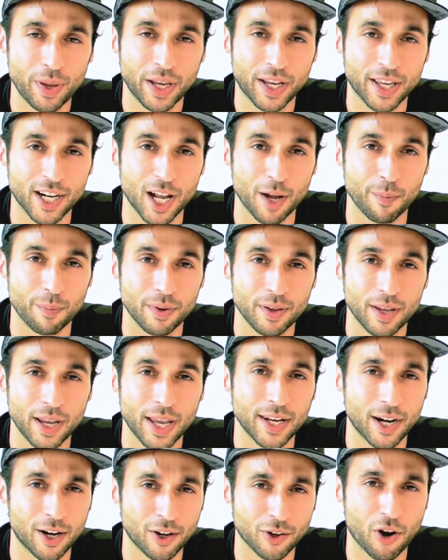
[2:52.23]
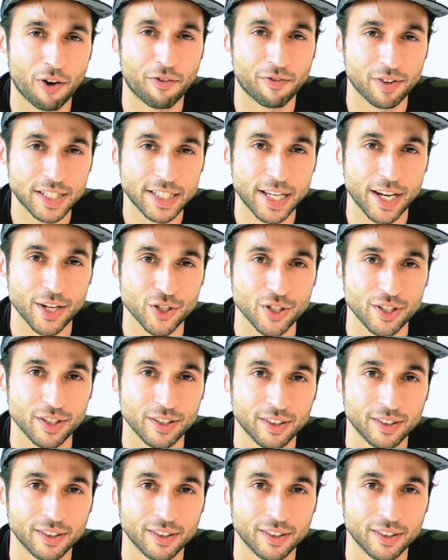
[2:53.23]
pick it up in our conversation.